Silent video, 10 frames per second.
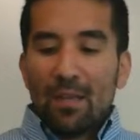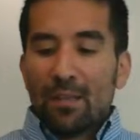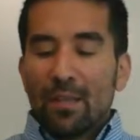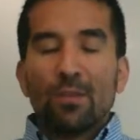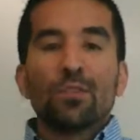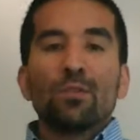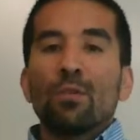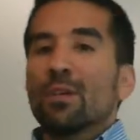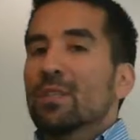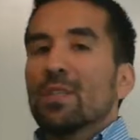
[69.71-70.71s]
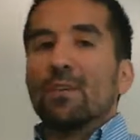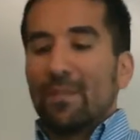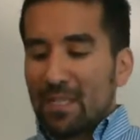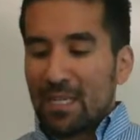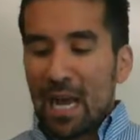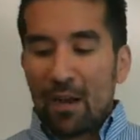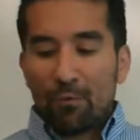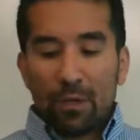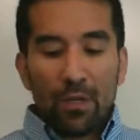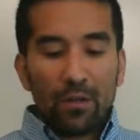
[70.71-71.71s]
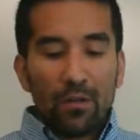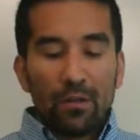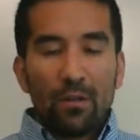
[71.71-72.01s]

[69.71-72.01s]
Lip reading: That the score itself is not real.